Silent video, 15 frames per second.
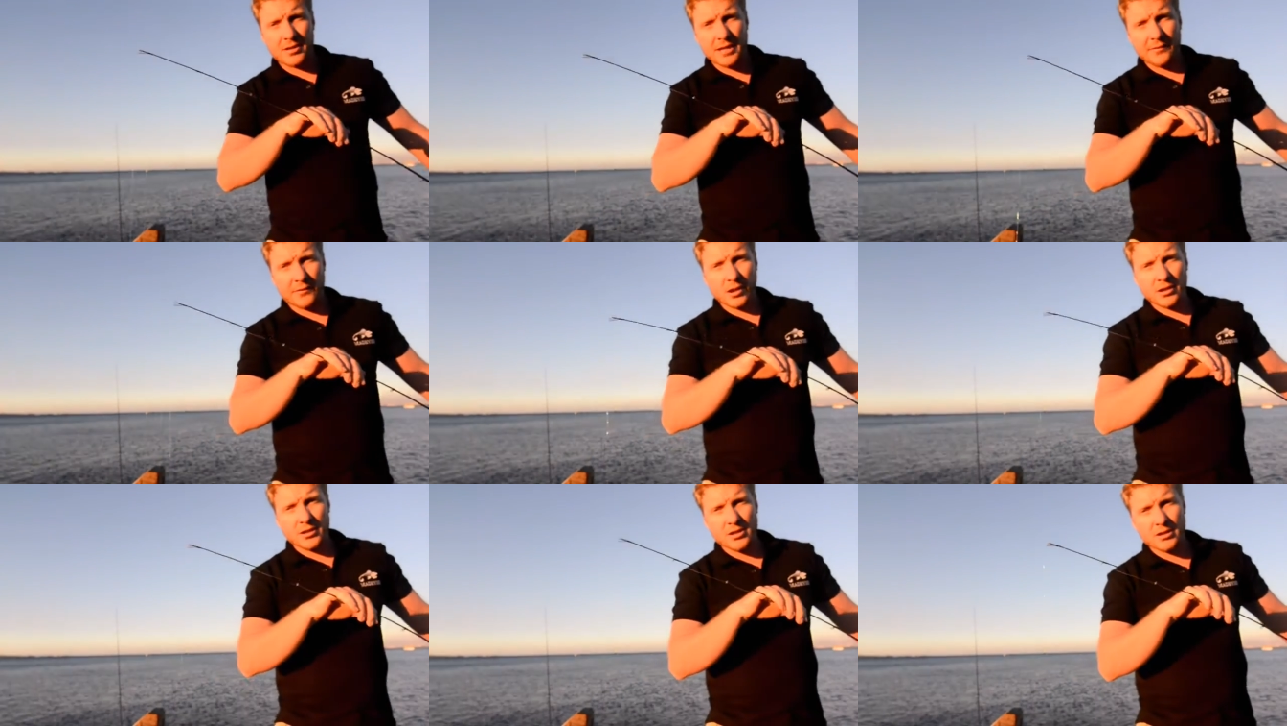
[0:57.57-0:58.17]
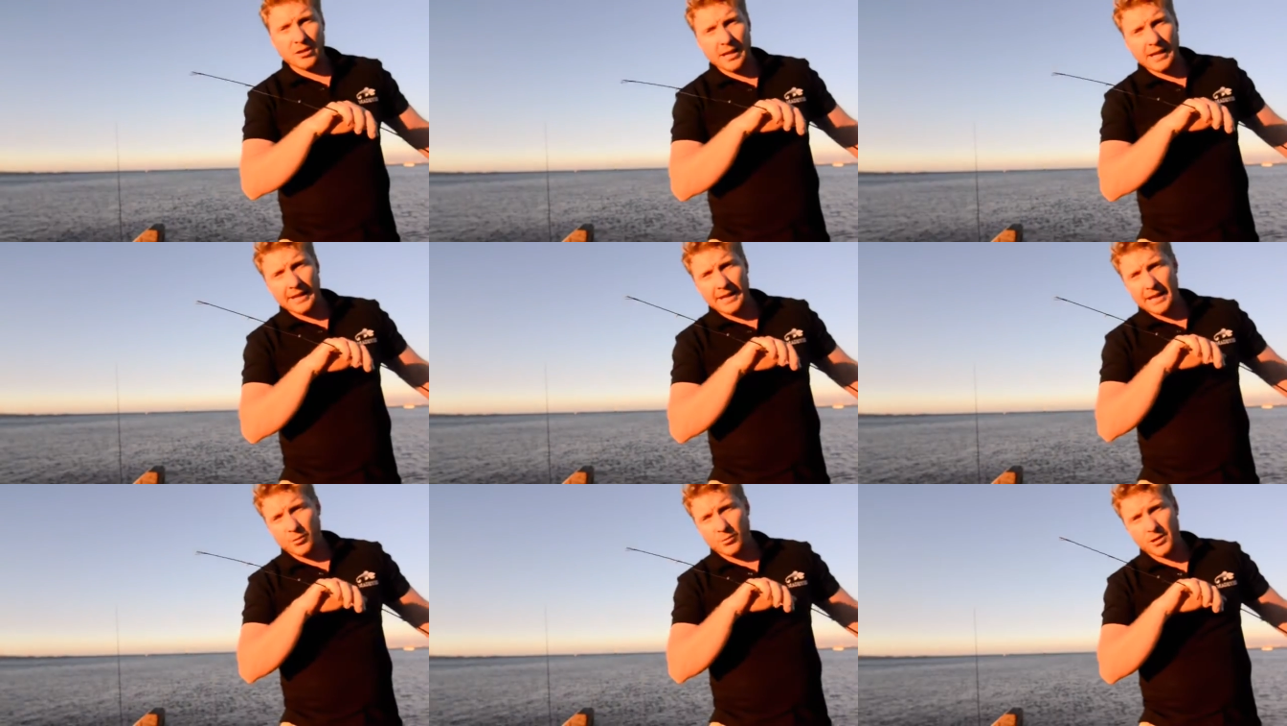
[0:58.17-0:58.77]
they've got a
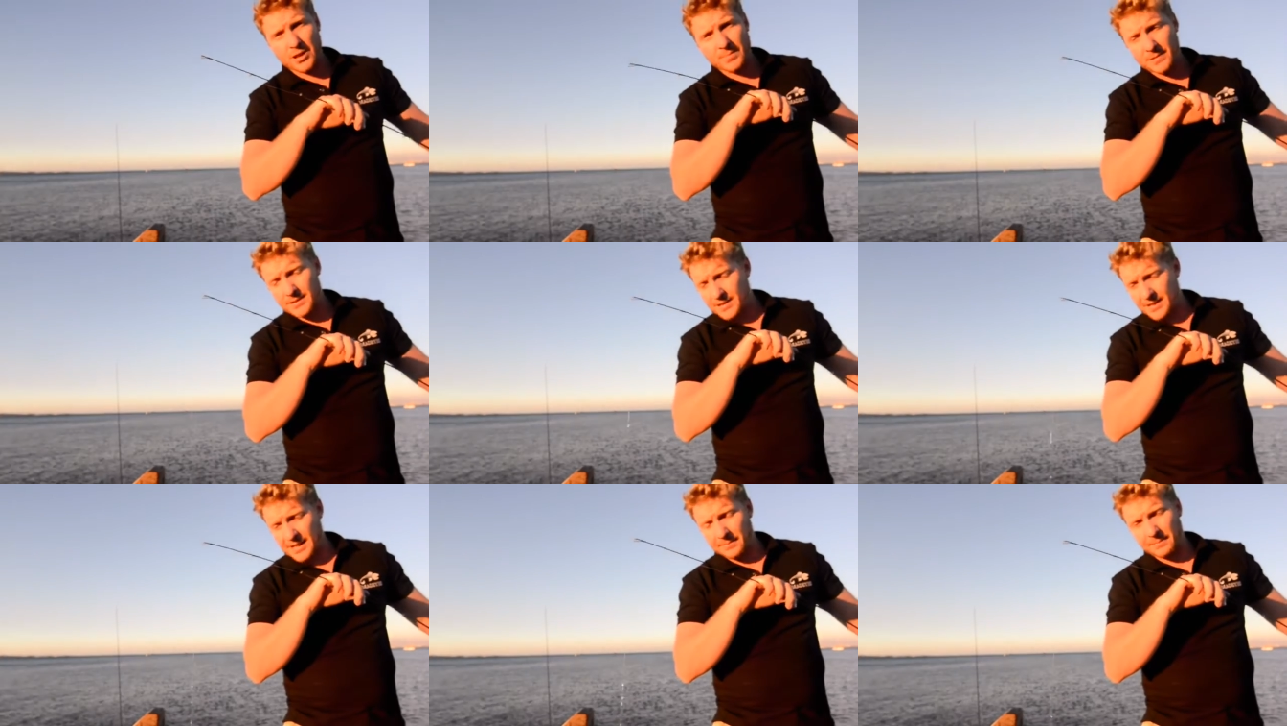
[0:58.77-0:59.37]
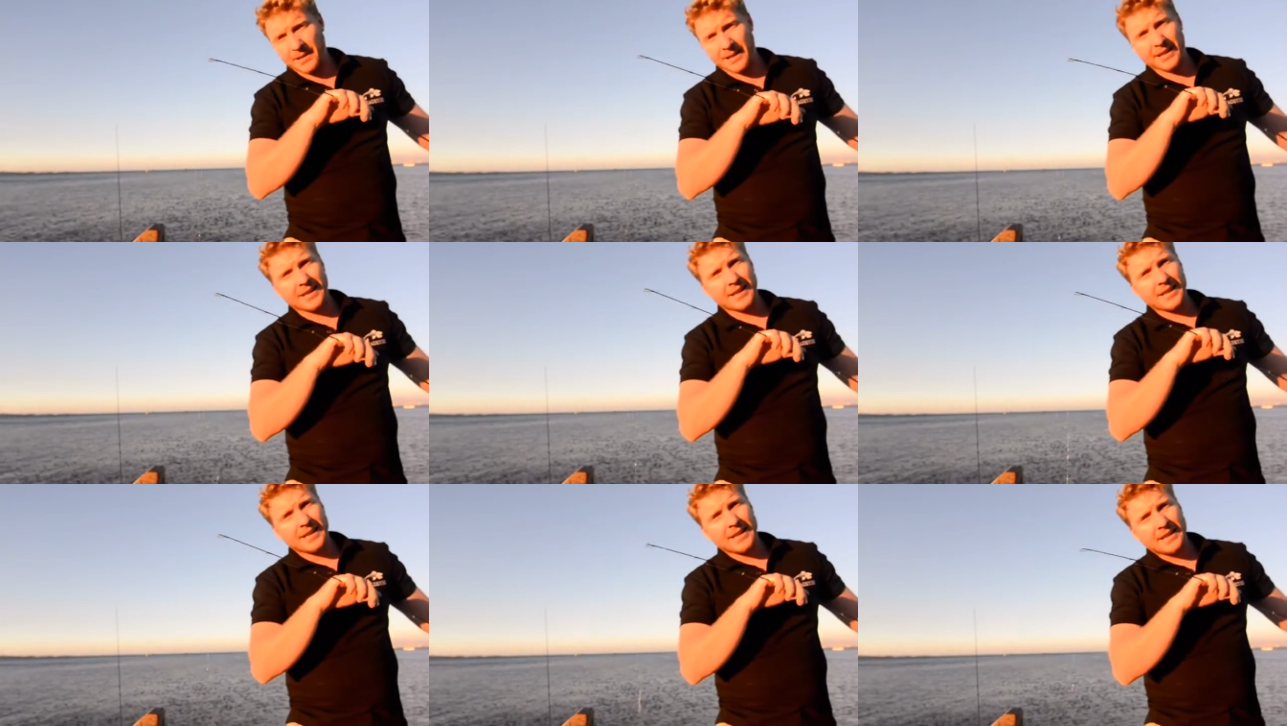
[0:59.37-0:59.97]
slightly crisper tip.
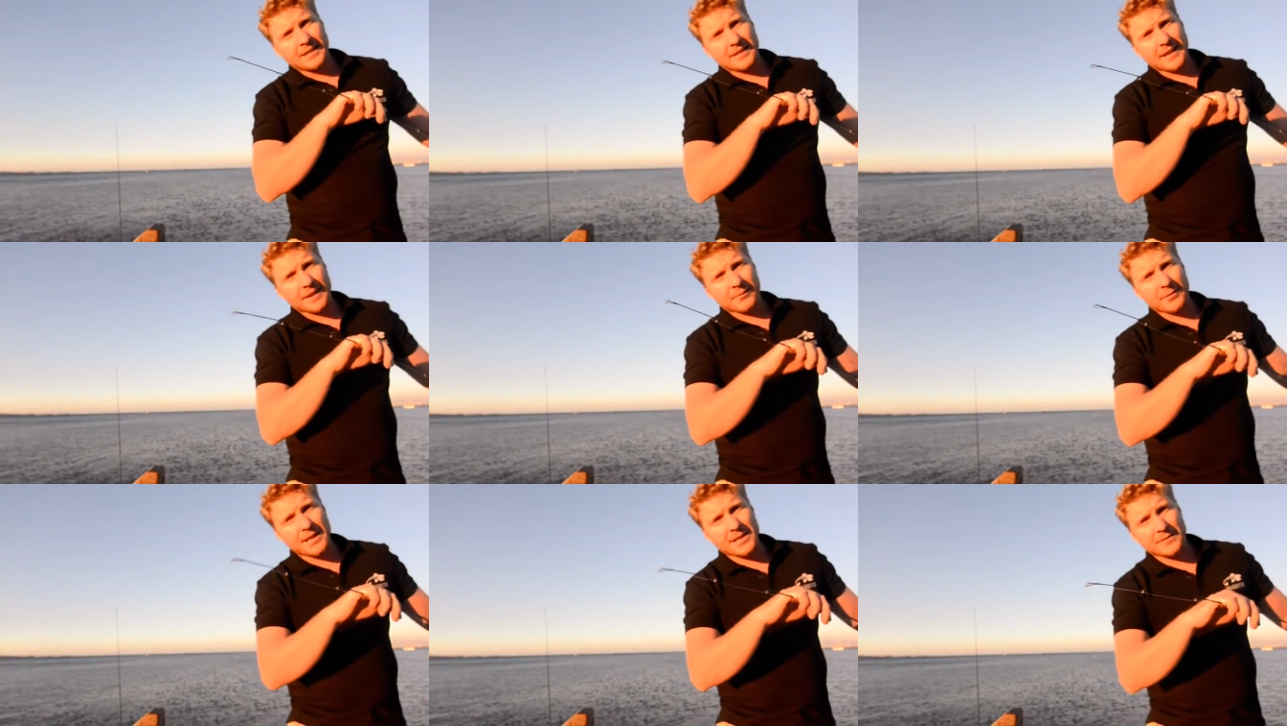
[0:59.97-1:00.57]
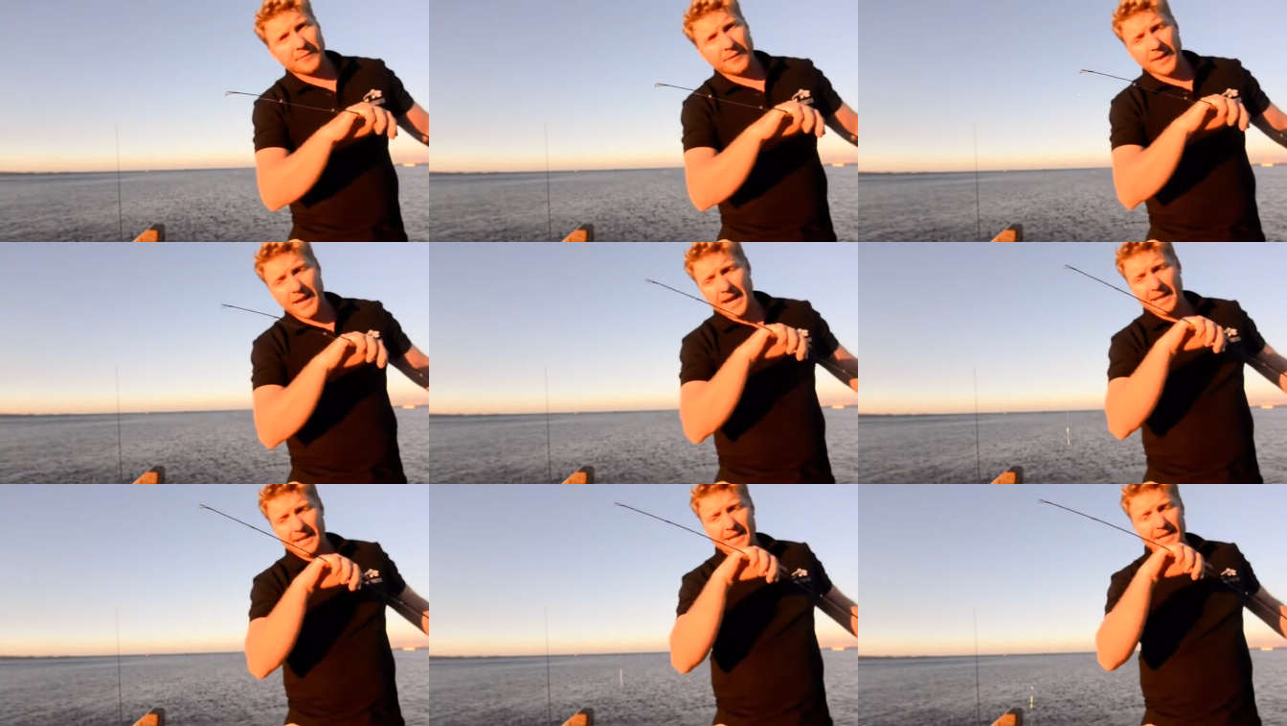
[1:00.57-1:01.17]
Now the reason for
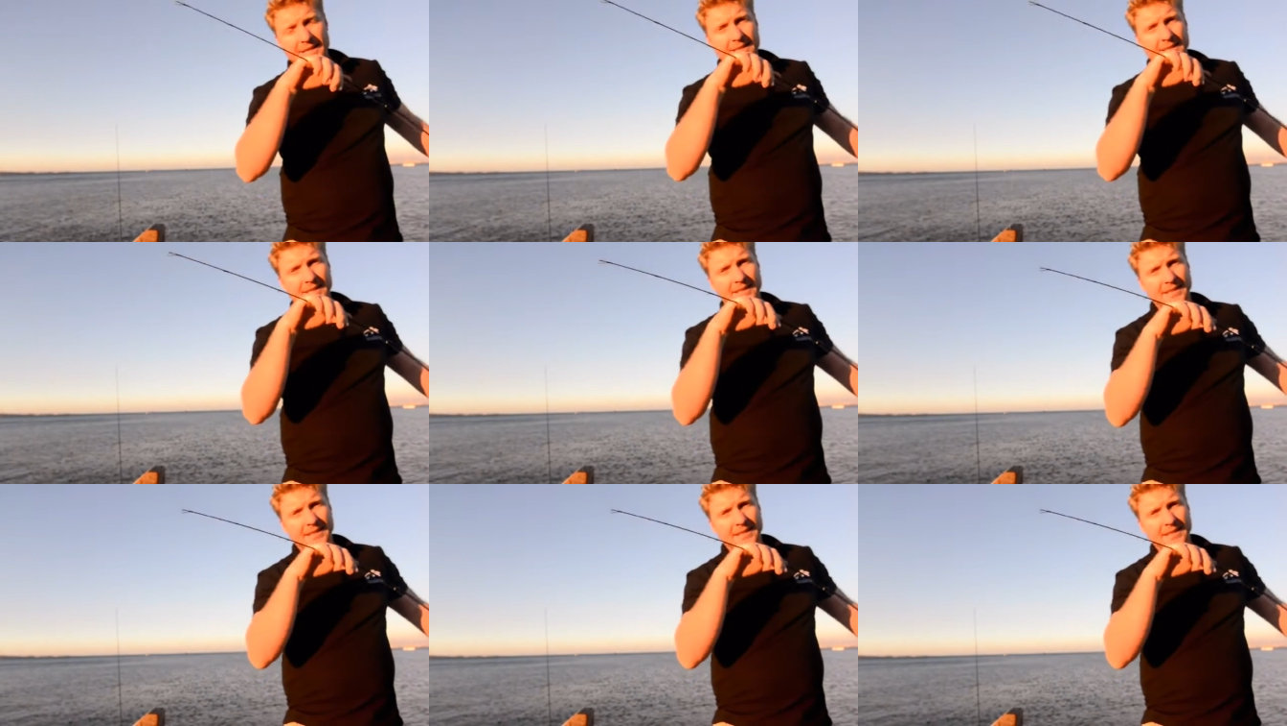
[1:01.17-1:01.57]
that is,